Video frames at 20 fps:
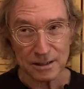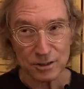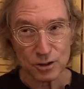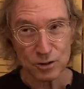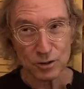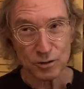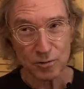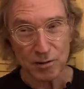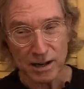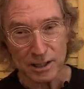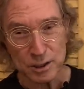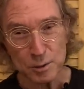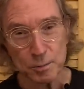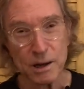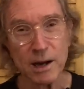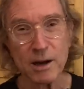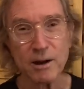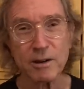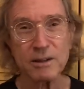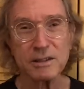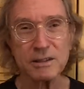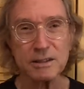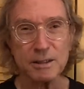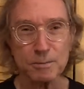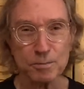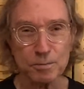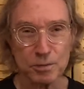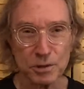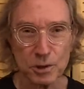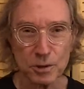transparent
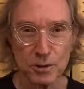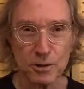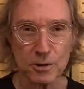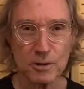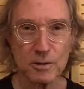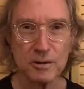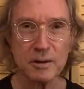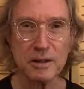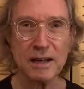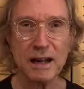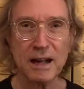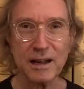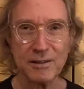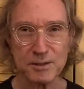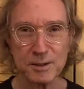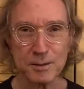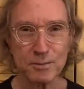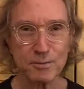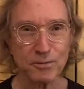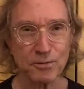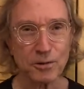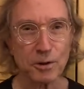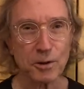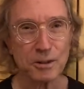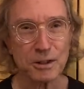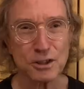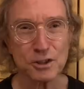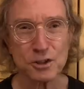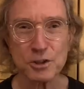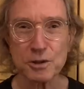and pure and have some
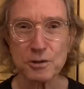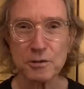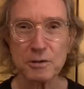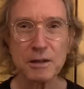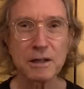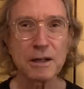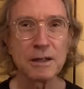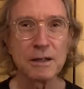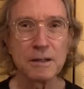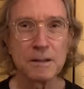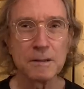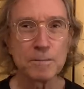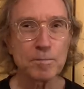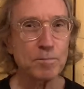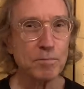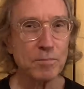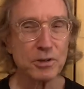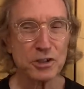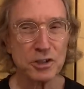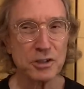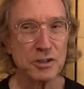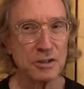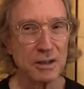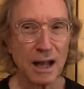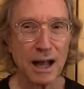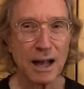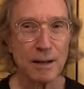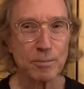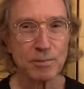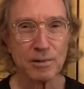fullness to it, but you're
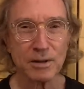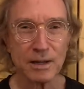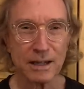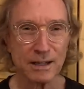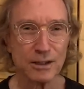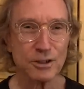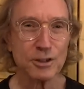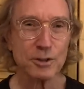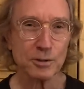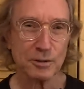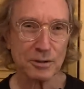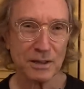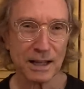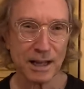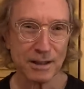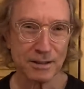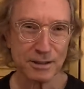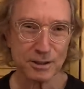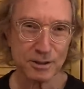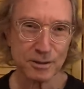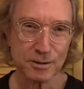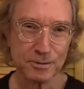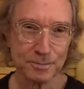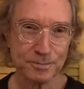not playing it so loud that